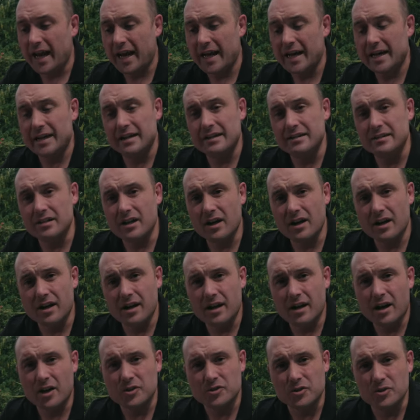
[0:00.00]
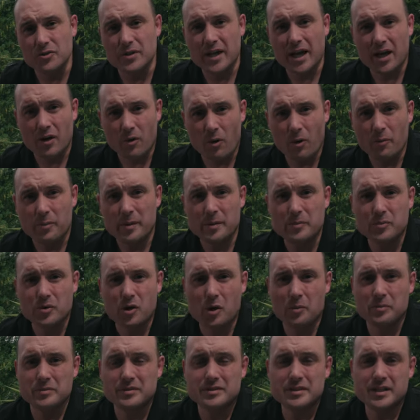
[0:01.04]
and I do get a lot of people
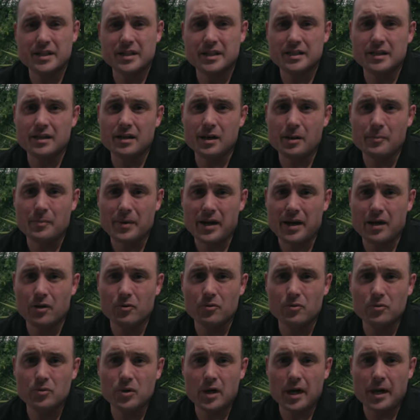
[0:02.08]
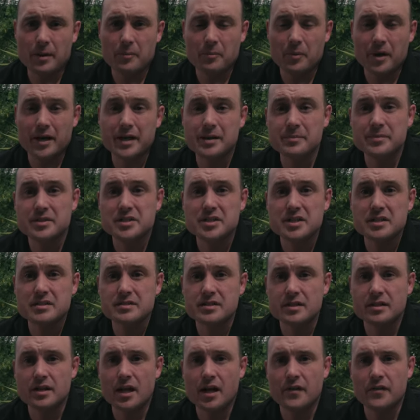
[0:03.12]
commenting about my
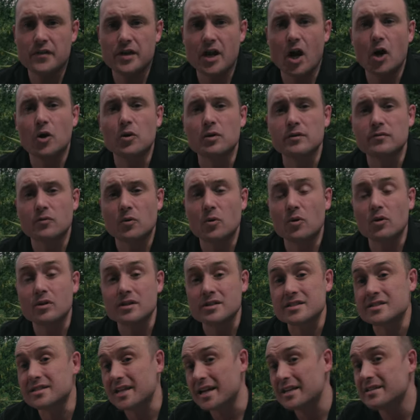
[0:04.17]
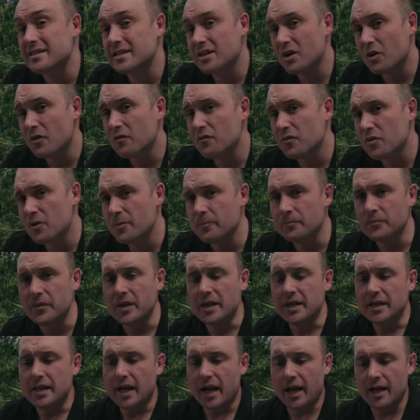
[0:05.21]
images and the overall aesthetic of them.
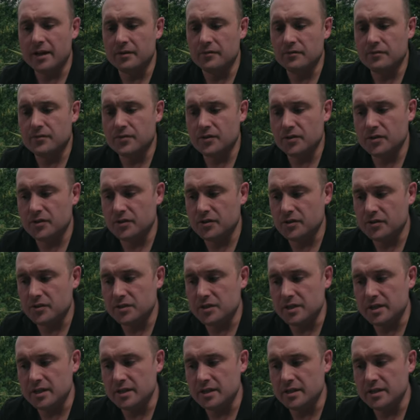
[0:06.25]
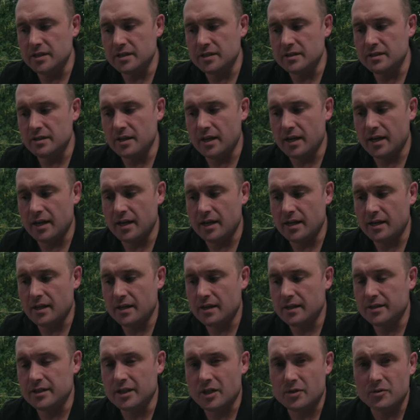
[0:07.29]
And for the
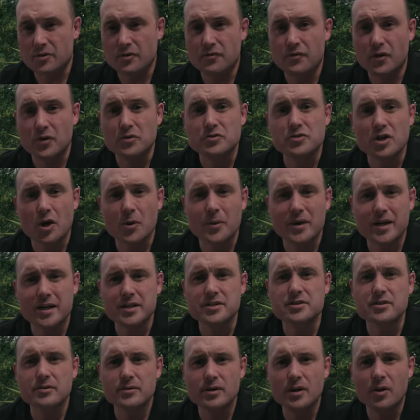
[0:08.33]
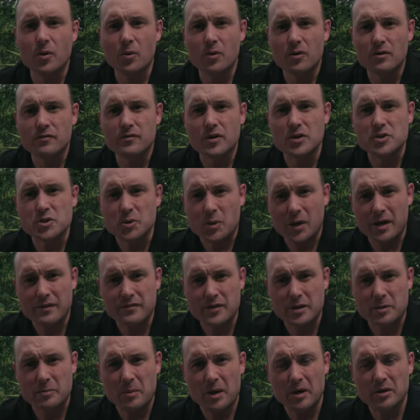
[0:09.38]
the photo illiterate or
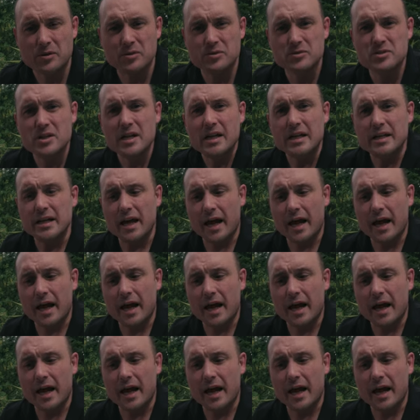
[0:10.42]
photographic muggles,